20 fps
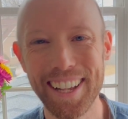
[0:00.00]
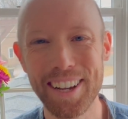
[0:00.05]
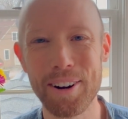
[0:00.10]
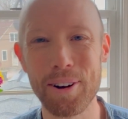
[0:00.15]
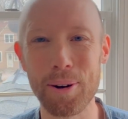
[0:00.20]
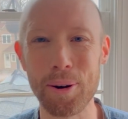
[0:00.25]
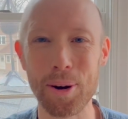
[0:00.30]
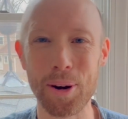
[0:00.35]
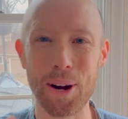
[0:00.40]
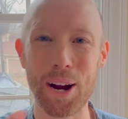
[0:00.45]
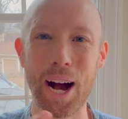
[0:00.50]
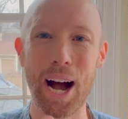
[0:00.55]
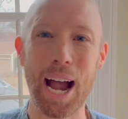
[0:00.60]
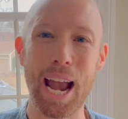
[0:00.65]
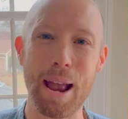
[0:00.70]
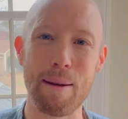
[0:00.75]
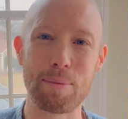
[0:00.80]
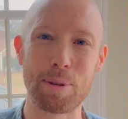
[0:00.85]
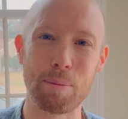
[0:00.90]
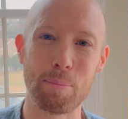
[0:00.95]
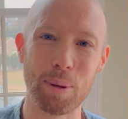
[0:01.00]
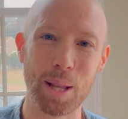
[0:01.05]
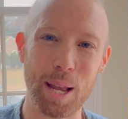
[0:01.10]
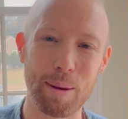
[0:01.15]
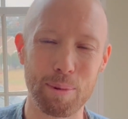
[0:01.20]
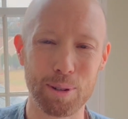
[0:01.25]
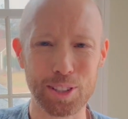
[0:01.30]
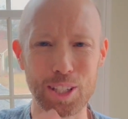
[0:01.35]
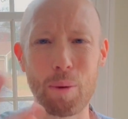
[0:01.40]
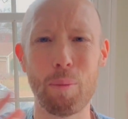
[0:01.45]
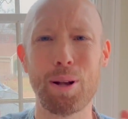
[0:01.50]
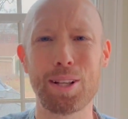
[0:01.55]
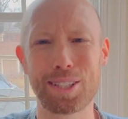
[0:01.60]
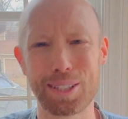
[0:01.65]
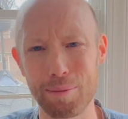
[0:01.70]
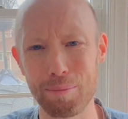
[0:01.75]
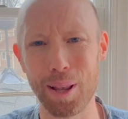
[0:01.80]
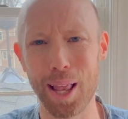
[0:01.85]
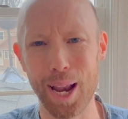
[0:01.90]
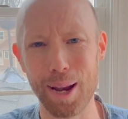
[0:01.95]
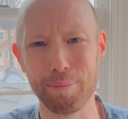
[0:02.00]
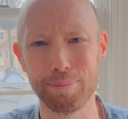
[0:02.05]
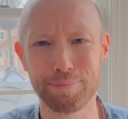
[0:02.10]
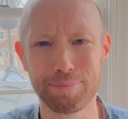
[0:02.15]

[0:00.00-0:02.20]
or I am to blame, or someone's to blame.